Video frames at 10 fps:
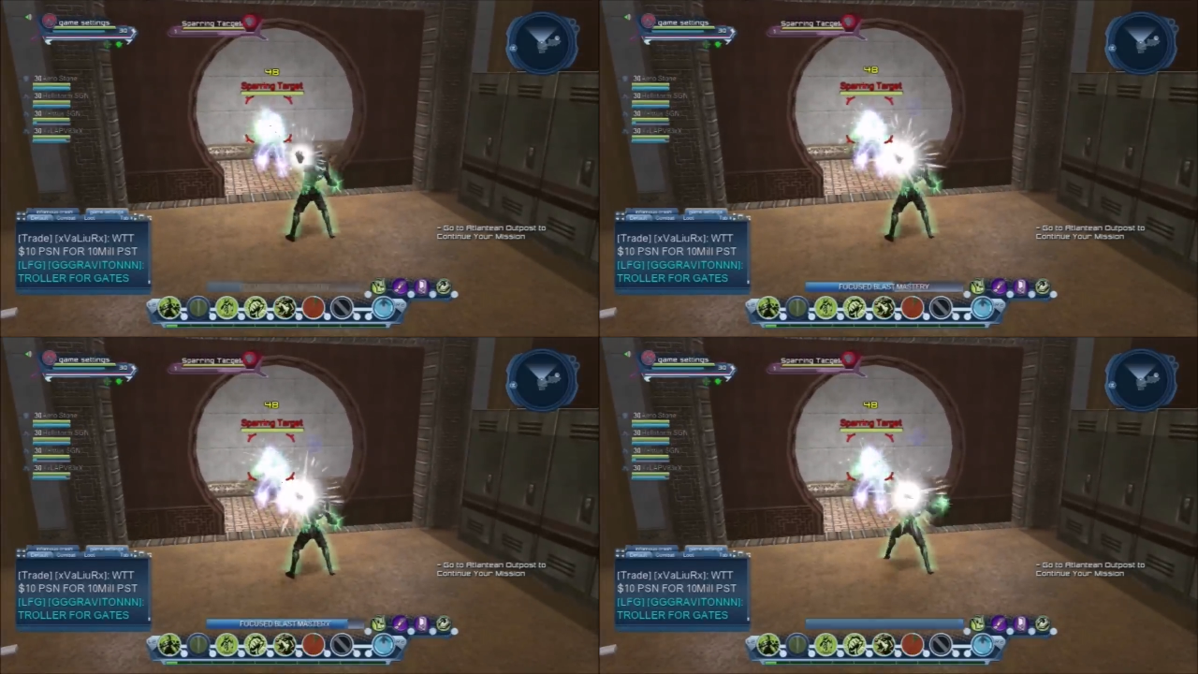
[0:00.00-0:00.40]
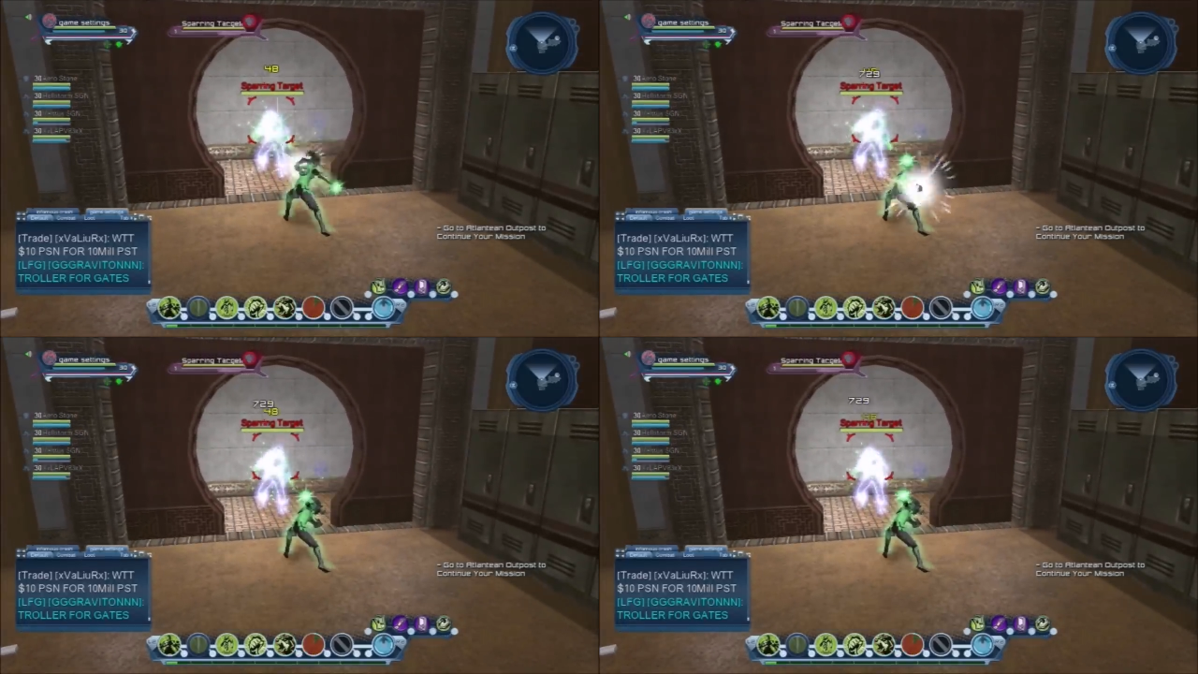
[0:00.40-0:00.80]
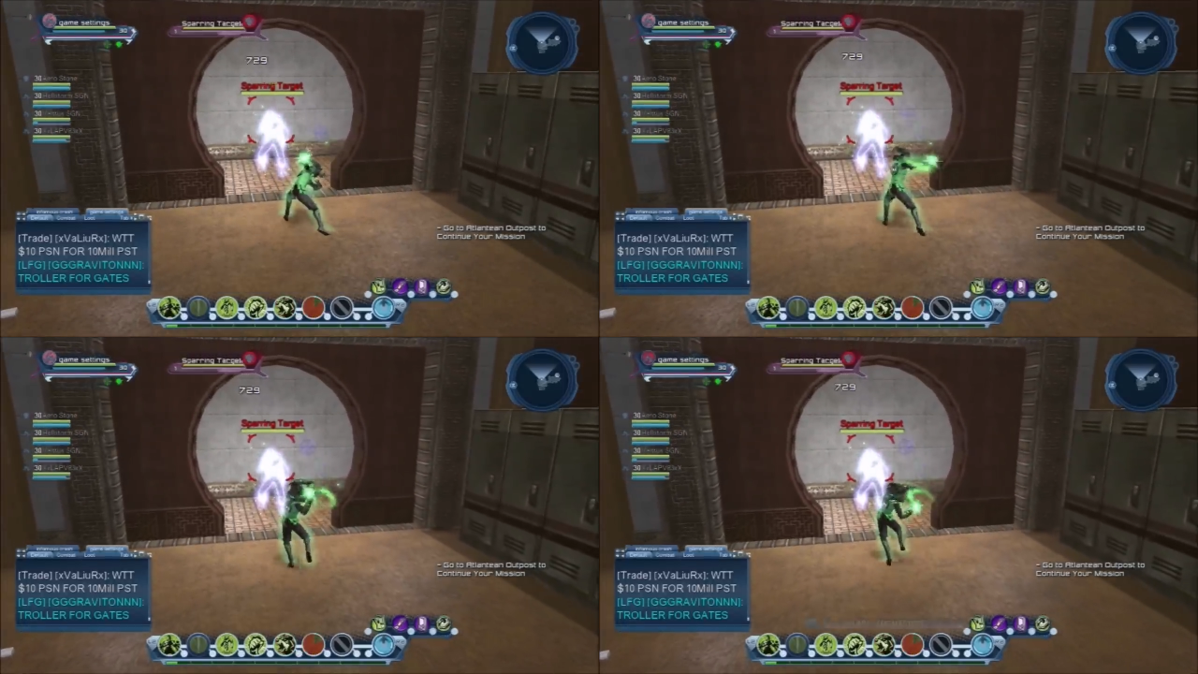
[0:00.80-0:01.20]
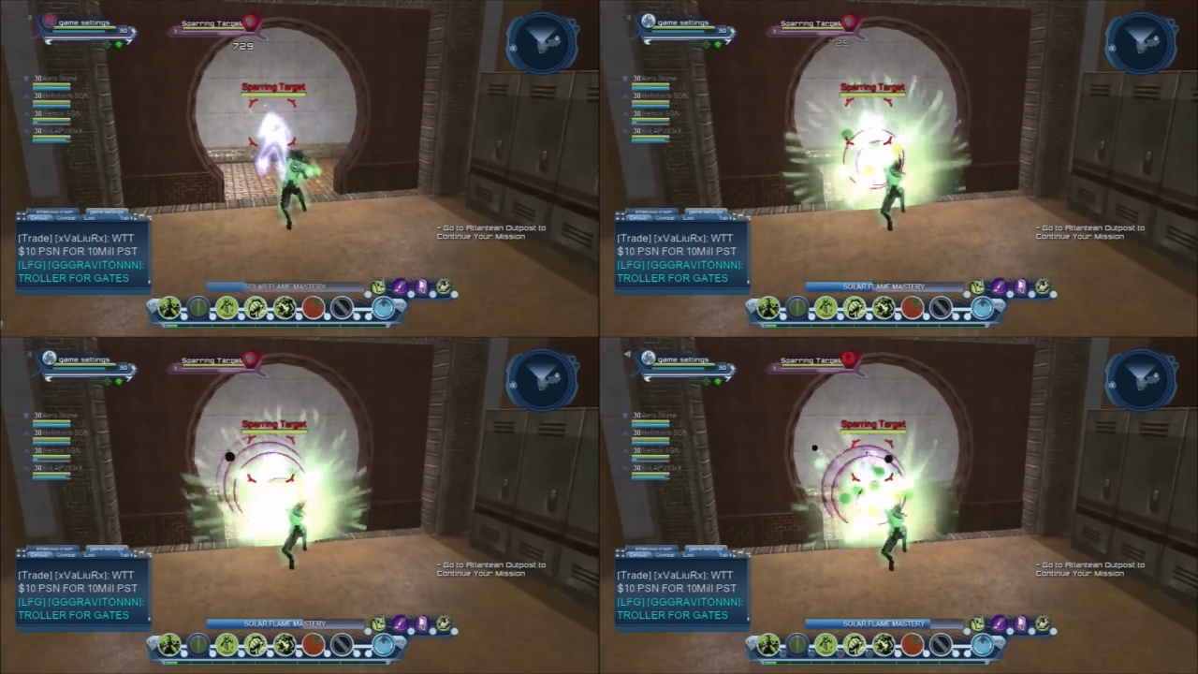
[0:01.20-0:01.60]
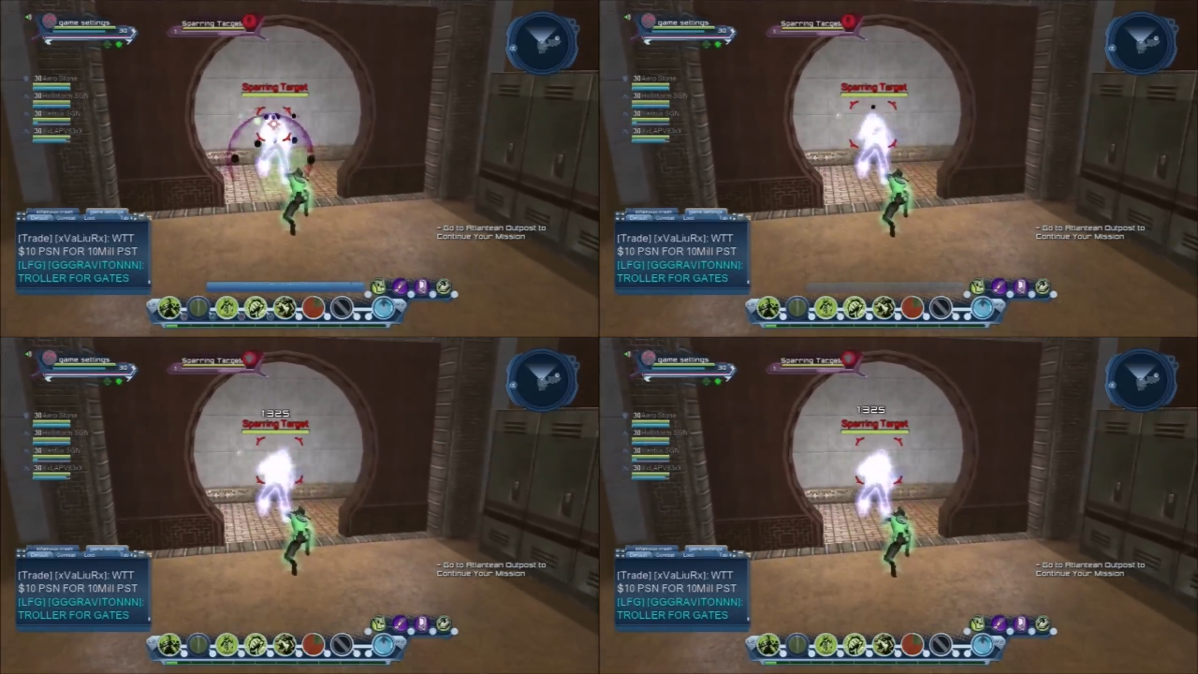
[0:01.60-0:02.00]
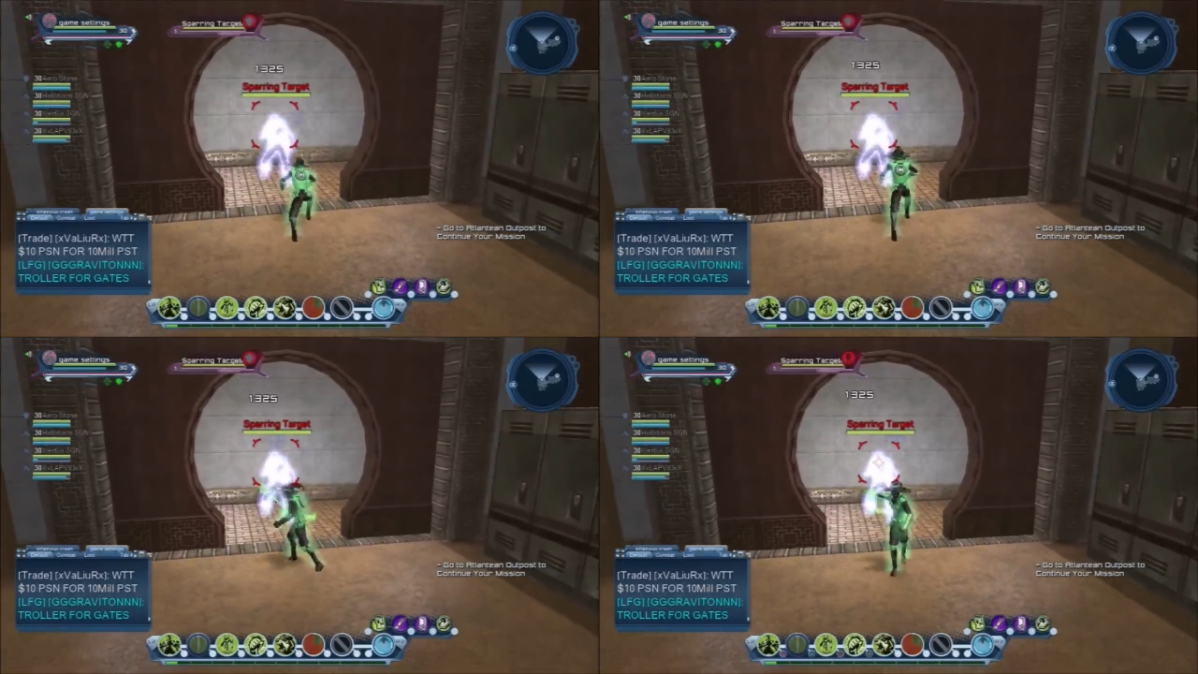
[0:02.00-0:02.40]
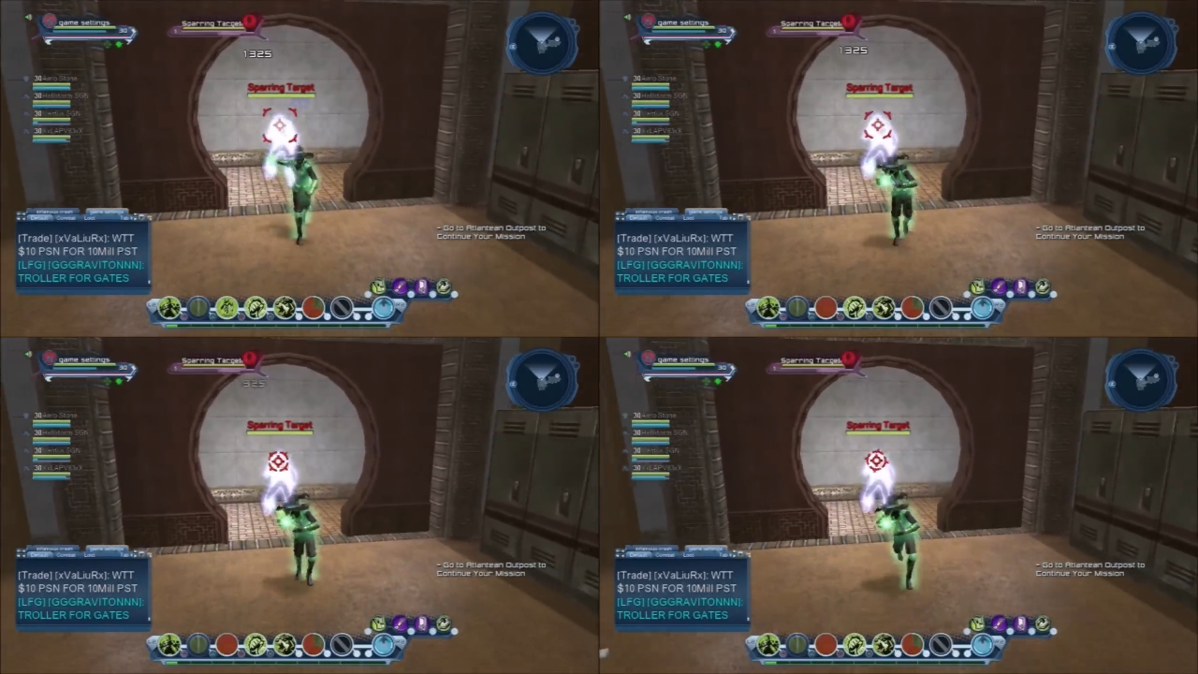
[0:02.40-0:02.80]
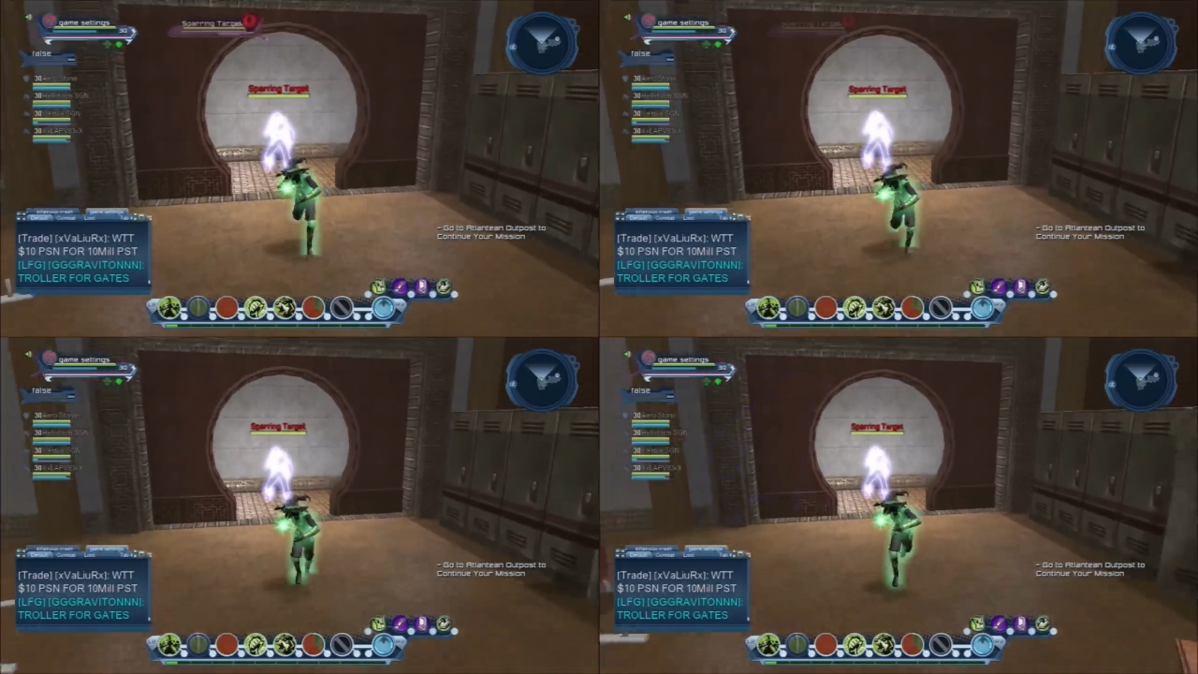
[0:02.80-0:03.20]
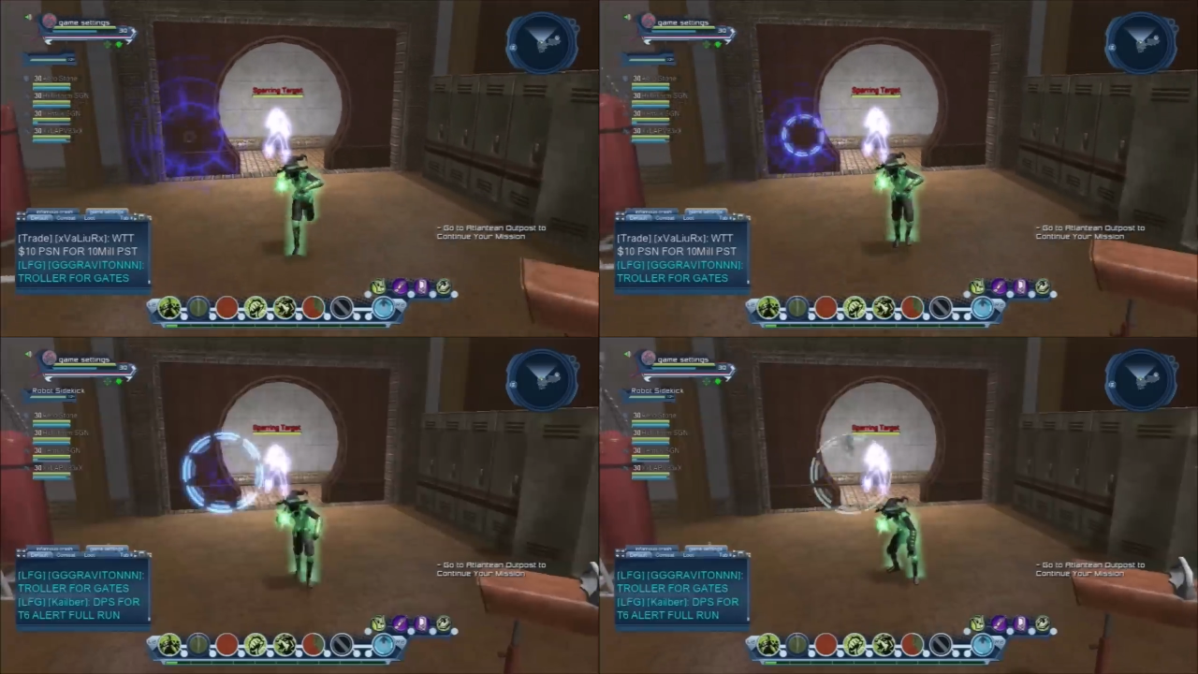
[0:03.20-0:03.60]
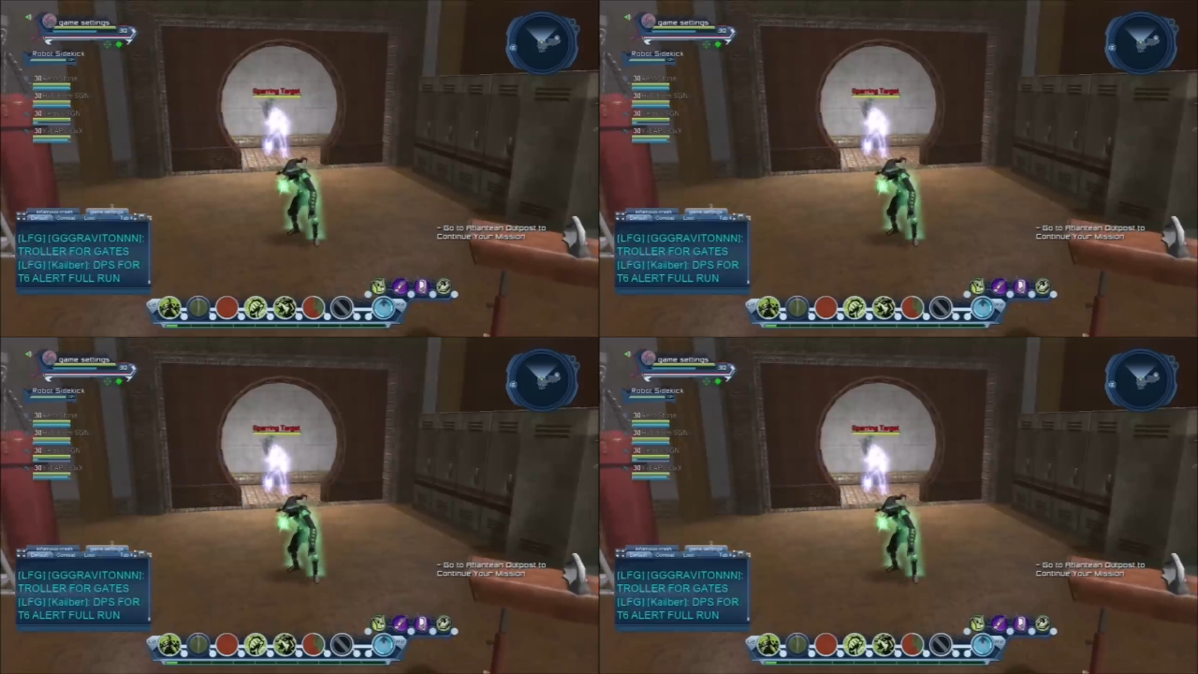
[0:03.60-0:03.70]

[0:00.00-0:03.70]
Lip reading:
No face is visible, so there are no lips to read.